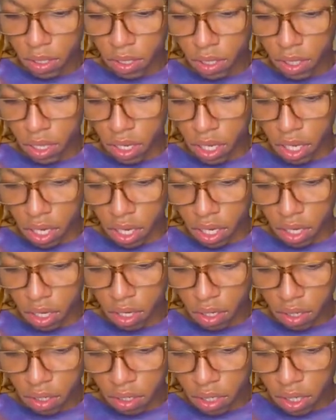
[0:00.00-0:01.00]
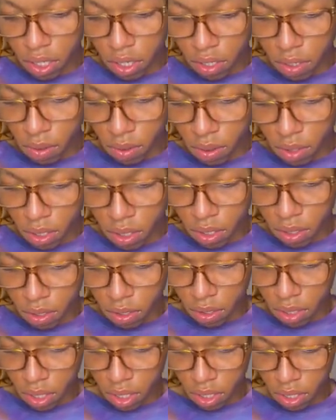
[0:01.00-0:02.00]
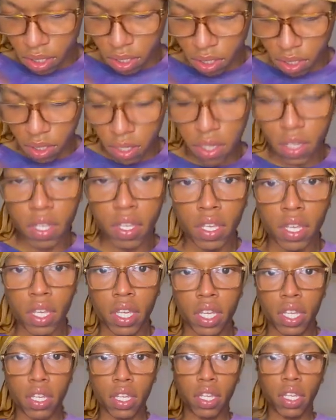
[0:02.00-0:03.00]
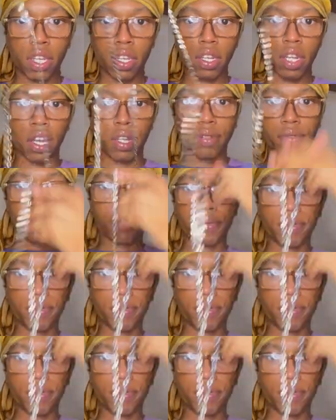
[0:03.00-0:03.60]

the this onto this. And then there you go.